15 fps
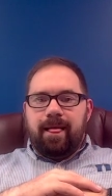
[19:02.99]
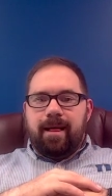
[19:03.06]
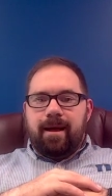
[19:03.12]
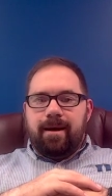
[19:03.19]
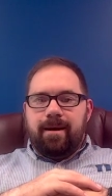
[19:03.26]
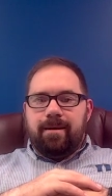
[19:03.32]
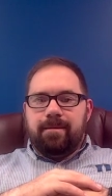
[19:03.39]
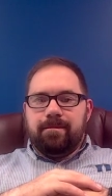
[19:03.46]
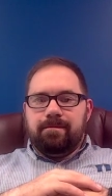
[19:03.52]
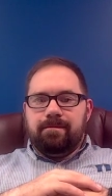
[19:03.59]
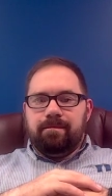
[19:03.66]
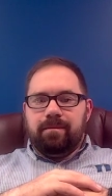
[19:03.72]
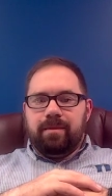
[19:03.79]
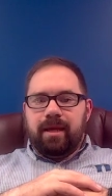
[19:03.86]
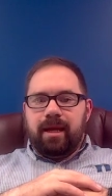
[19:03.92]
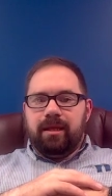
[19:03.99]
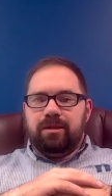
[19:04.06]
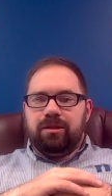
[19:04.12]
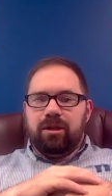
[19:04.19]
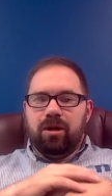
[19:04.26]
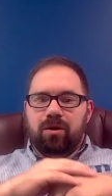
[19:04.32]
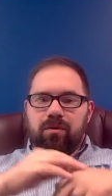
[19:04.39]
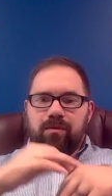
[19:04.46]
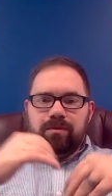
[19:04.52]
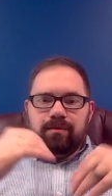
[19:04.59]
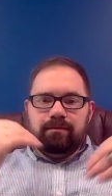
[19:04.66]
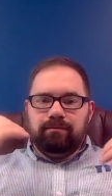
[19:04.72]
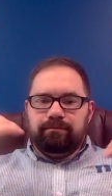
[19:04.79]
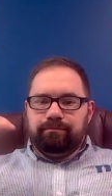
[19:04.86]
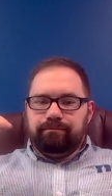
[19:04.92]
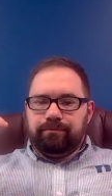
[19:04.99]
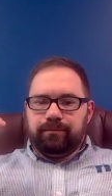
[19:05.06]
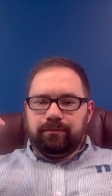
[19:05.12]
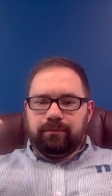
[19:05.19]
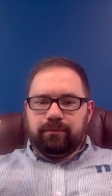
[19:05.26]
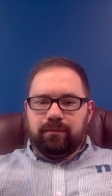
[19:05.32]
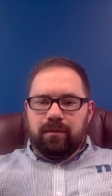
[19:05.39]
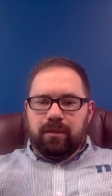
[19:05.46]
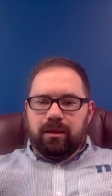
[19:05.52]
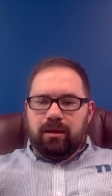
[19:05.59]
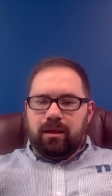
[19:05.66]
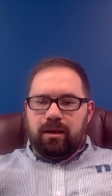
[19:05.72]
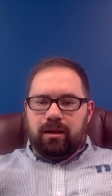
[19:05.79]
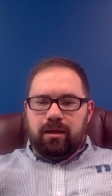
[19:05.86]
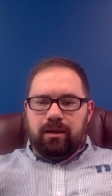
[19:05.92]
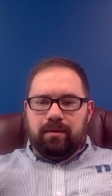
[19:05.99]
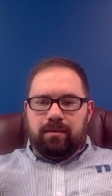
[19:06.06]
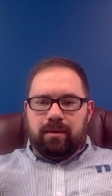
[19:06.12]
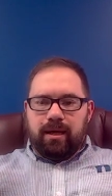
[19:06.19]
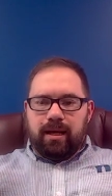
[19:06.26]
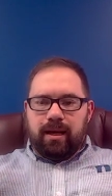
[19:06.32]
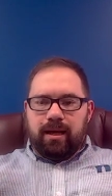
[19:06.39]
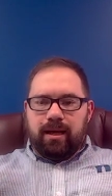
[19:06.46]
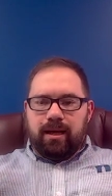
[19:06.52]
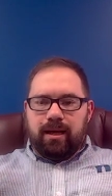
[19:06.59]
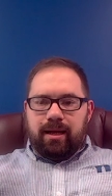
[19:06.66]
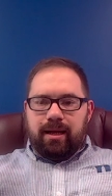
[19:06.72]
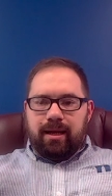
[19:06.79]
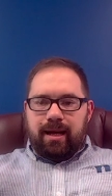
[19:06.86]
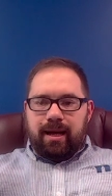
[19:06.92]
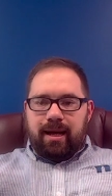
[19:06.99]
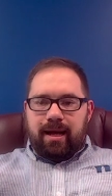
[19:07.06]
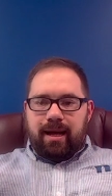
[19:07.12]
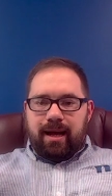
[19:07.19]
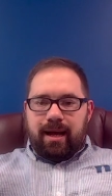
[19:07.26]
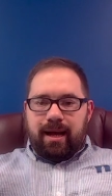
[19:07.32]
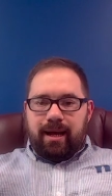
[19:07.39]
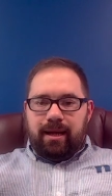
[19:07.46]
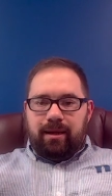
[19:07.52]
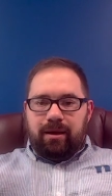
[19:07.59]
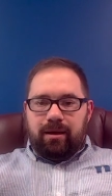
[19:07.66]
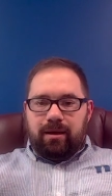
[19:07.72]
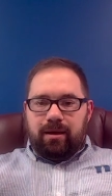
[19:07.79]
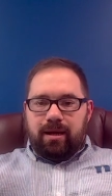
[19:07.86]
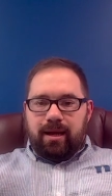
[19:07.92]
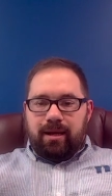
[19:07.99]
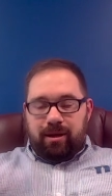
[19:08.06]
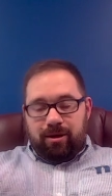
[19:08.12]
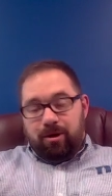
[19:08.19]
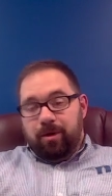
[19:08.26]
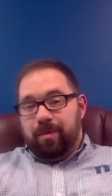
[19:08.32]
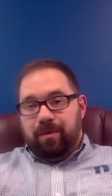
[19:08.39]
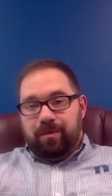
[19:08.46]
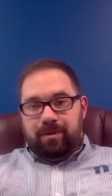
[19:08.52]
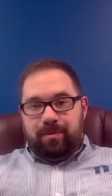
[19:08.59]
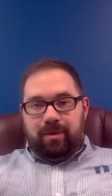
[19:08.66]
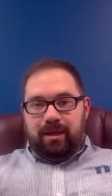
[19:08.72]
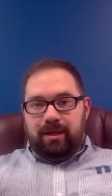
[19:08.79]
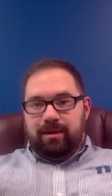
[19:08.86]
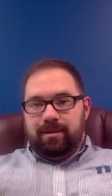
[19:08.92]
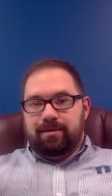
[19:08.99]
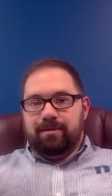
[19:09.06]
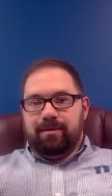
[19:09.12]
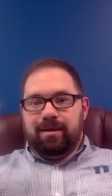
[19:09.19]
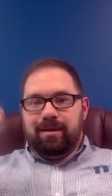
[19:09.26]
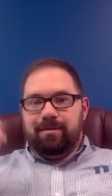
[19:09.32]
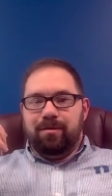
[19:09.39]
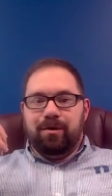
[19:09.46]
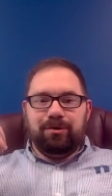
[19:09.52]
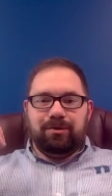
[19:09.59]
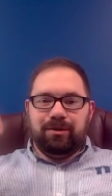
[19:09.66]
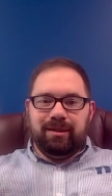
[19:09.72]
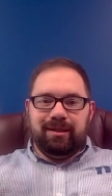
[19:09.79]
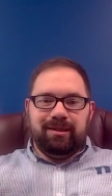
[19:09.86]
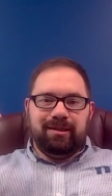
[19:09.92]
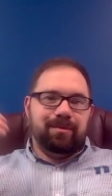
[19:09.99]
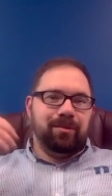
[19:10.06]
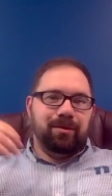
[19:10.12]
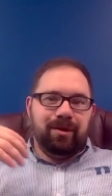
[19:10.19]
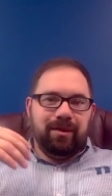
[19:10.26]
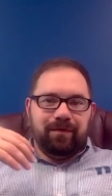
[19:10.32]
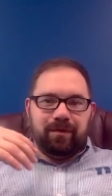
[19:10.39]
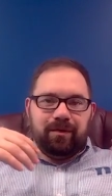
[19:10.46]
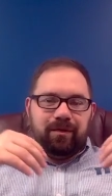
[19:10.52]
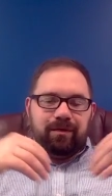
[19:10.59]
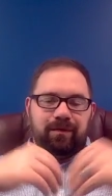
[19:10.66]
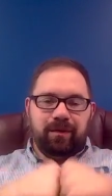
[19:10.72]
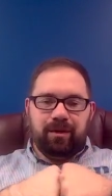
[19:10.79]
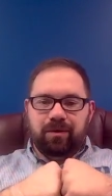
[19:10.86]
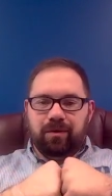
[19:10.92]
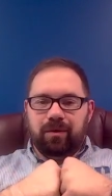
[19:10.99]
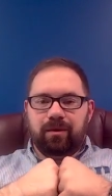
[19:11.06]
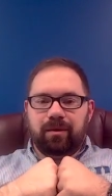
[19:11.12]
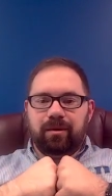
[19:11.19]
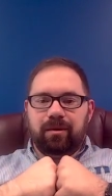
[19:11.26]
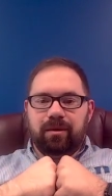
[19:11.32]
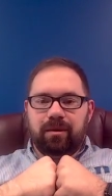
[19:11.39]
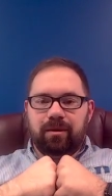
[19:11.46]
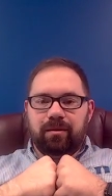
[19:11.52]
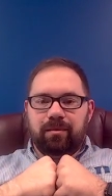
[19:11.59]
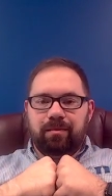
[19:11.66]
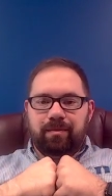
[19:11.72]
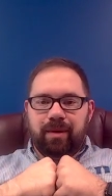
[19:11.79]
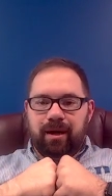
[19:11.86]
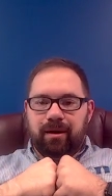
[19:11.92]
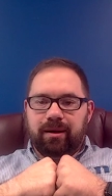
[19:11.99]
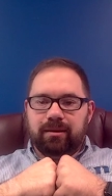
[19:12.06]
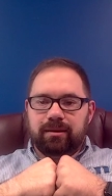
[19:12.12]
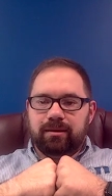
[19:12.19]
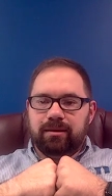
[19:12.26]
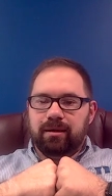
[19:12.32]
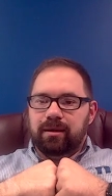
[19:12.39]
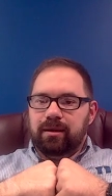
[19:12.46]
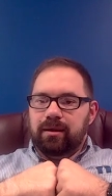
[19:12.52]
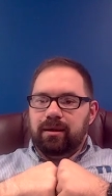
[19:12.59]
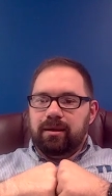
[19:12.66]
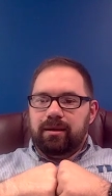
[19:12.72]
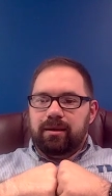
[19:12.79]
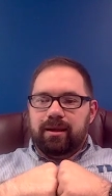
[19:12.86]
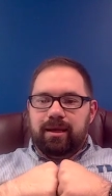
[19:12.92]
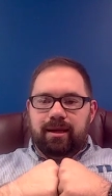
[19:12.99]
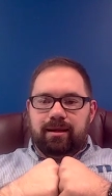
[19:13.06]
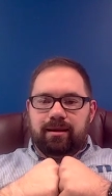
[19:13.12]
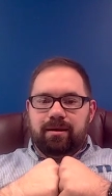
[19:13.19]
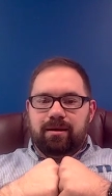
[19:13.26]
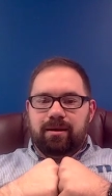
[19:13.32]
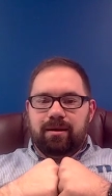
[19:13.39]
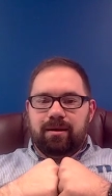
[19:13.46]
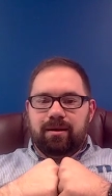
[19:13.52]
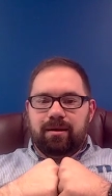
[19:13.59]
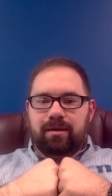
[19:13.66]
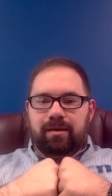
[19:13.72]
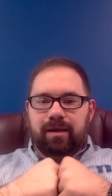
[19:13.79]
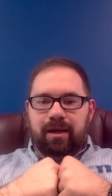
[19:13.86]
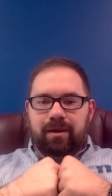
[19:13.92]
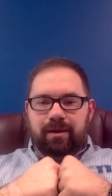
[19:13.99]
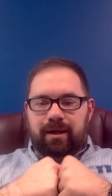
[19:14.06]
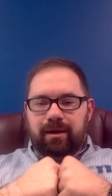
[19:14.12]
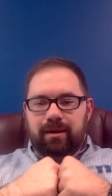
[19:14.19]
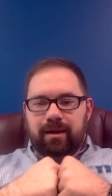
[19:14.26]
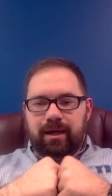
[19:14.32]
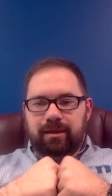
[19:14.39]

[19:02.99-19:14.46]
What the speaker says: And so I'd hope it would be emotionally disappointing for you who are parents that are out there.